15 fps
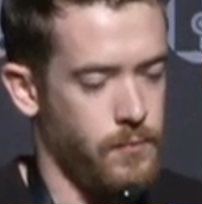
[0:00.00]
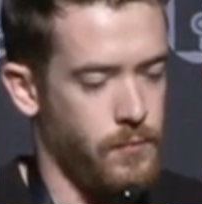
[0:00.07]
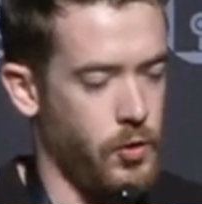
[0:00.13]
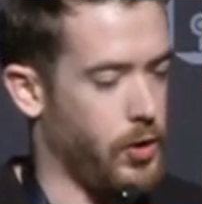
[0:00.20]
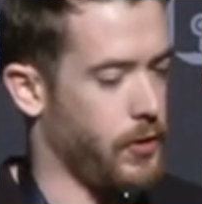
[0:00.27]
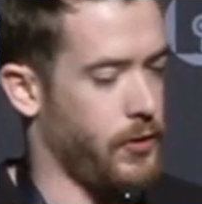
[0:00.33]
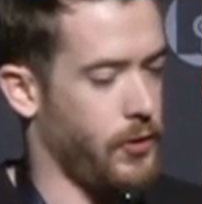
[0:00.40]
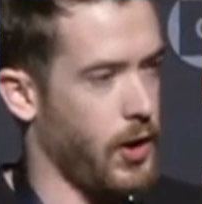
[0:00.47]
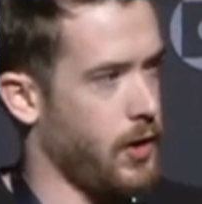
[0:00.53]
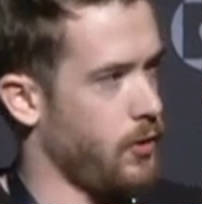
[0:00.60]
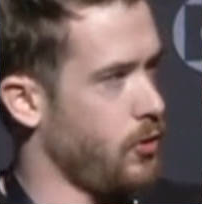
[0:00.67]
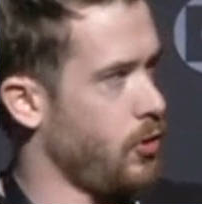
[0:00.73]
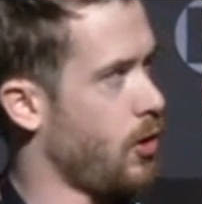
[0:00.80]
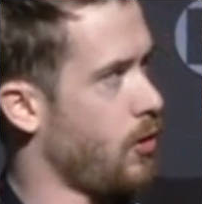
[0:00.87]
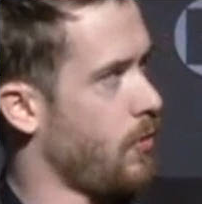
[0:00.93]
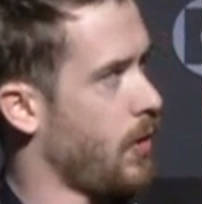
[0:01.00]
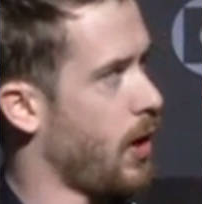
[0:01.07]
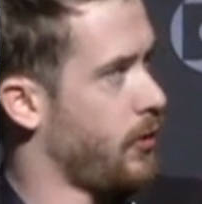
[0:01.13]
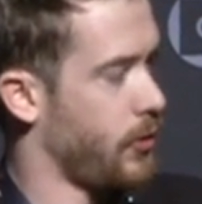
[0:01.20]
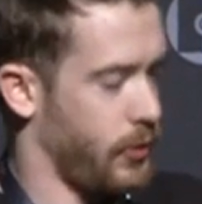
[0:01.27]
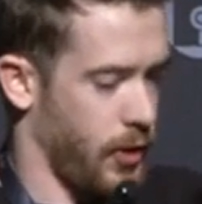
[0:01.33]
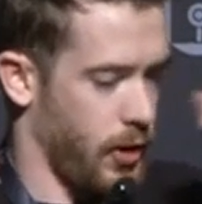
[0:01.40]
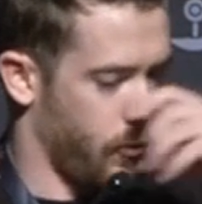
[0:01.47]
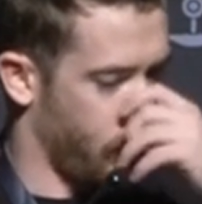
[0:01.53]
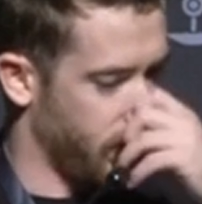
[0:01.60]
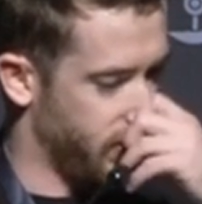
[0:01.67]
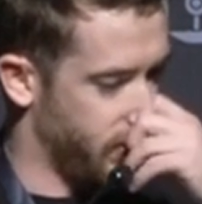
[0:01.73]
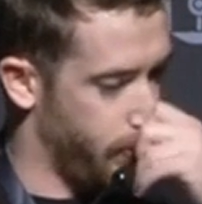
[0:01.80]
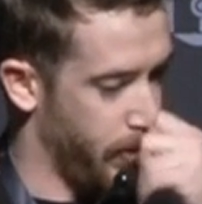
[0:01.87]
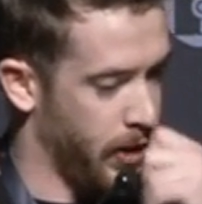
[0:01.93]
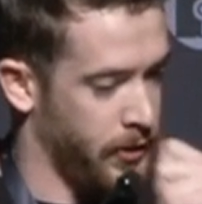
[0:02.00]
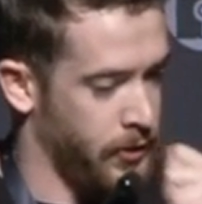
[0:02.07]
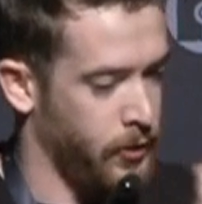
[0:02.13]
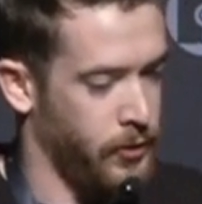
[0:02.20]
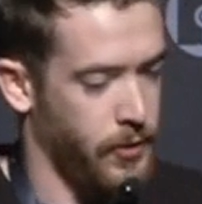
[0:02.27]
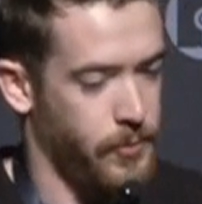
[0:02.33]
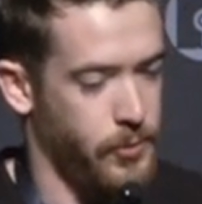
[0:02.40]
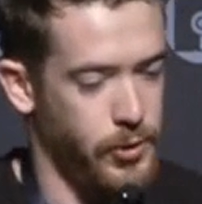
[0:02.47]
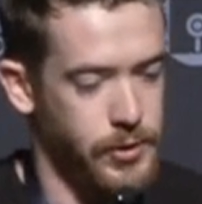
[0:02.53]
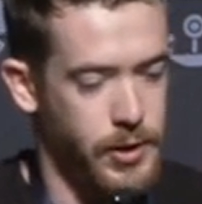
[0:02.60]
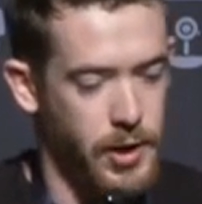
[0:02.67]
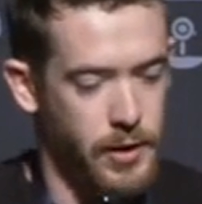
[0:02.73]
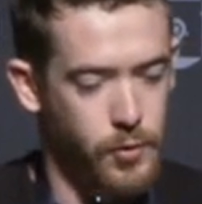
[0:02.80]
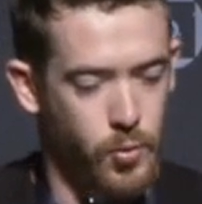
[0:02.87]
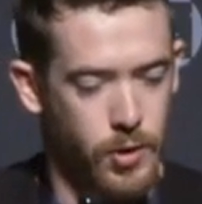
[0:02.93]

You can set, SSL for HTTPS or something like that if you